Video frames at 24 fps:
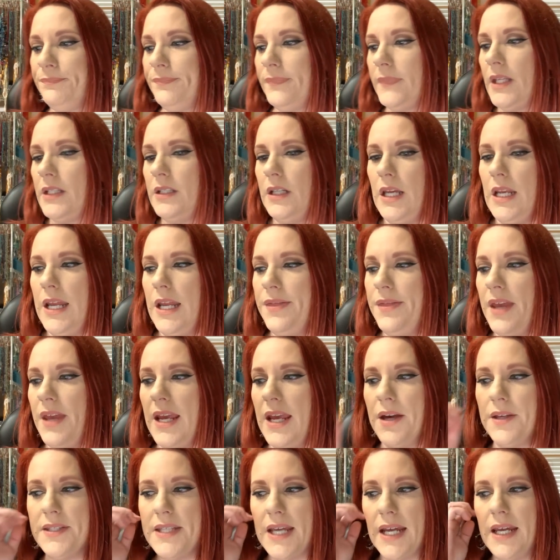Anything
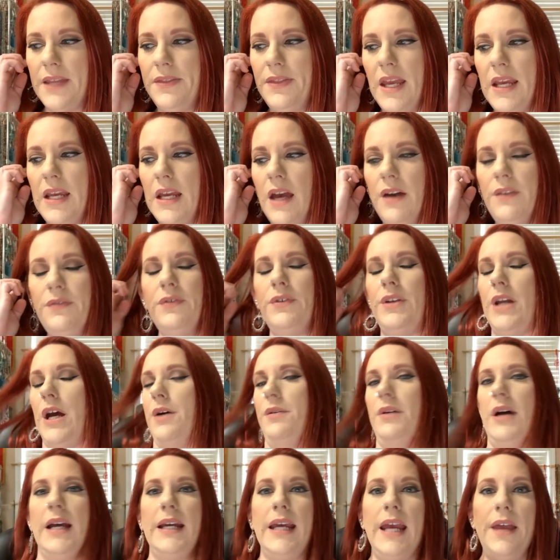else I can think of? No, I
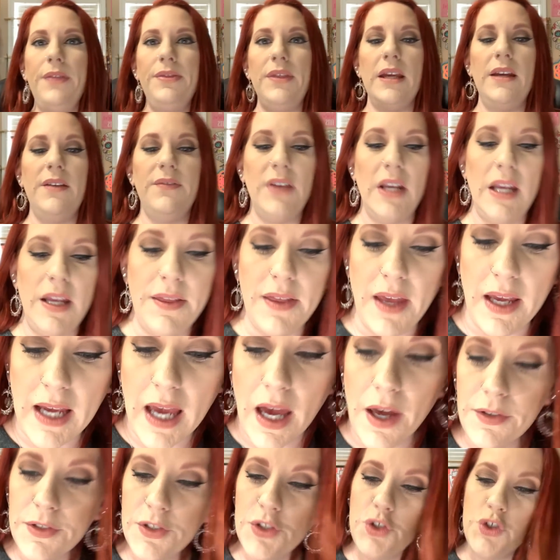can't think of anything
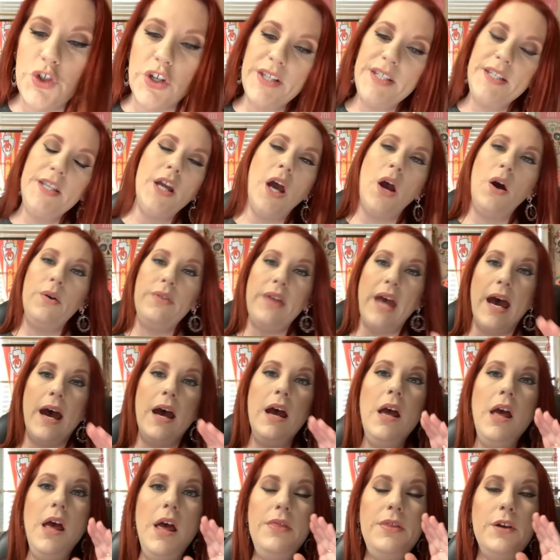else. Just know that
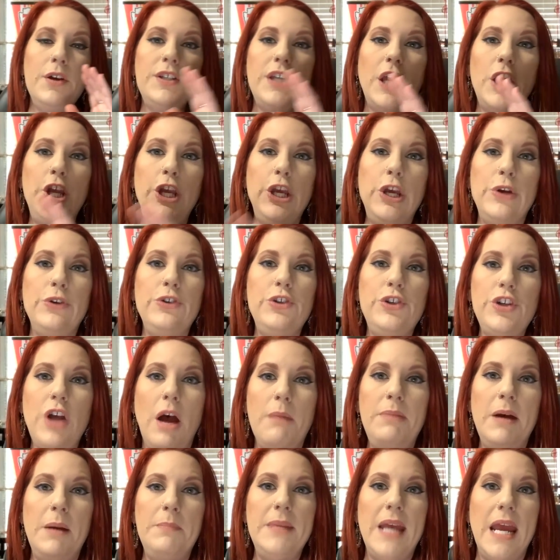there's a huge shop
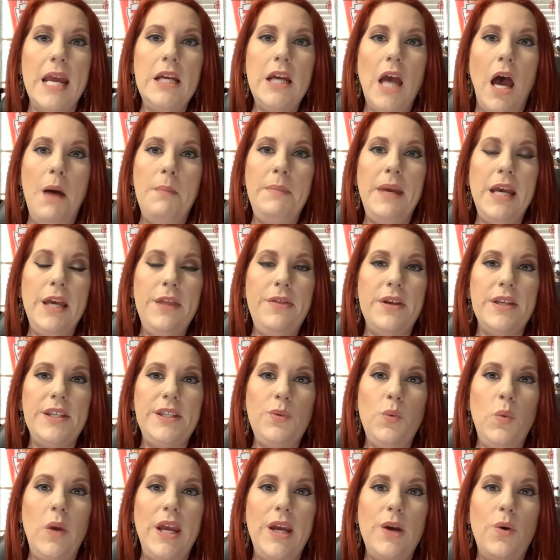update coming this
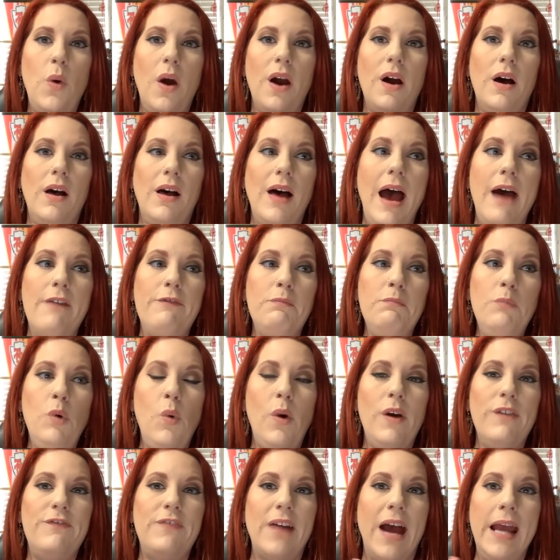week where I'll have more
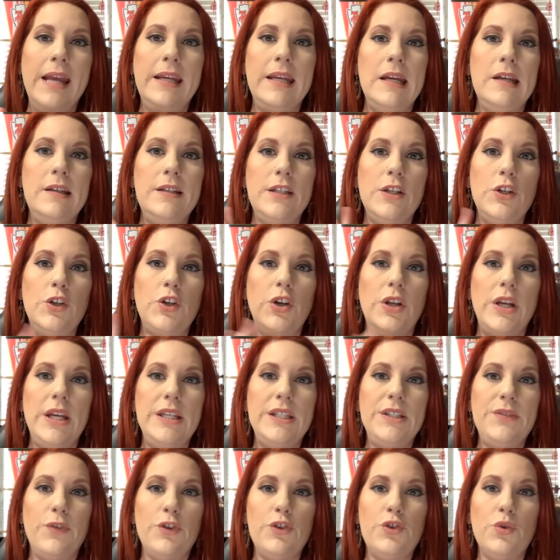findings and goodies for
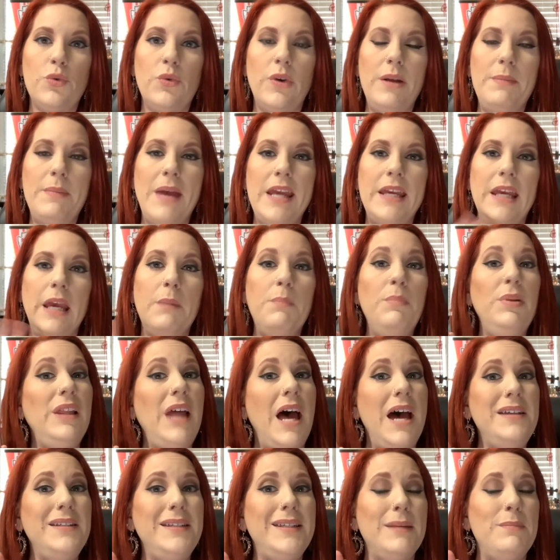jewelry making, plus
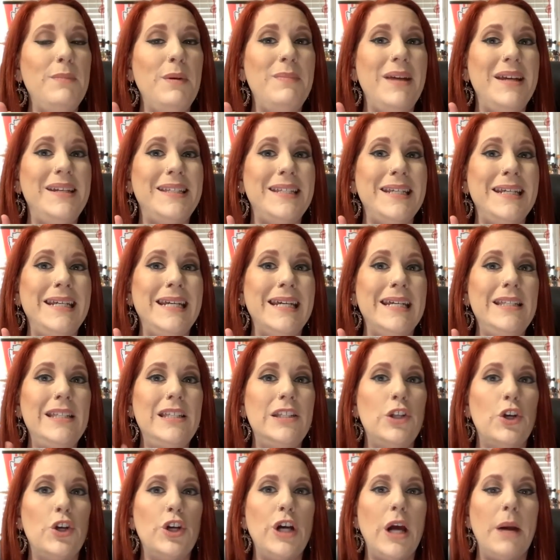some amazing kits that are
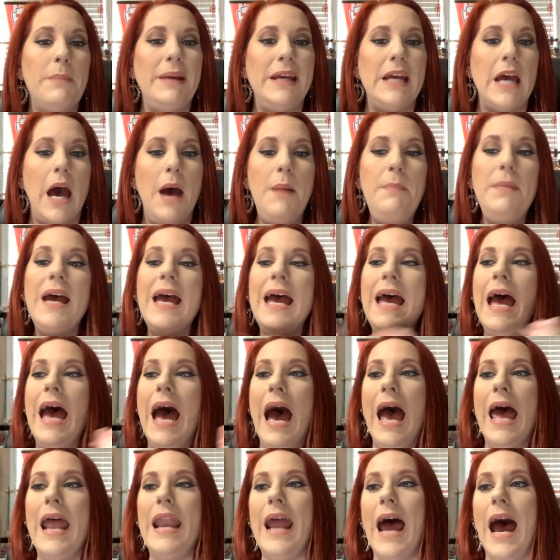coming up.
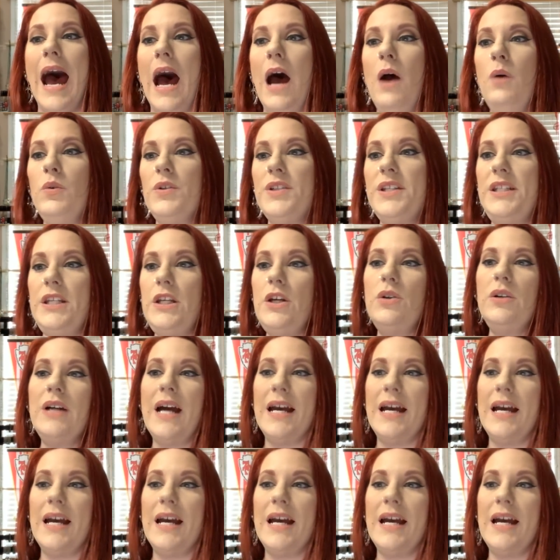And I will see you guys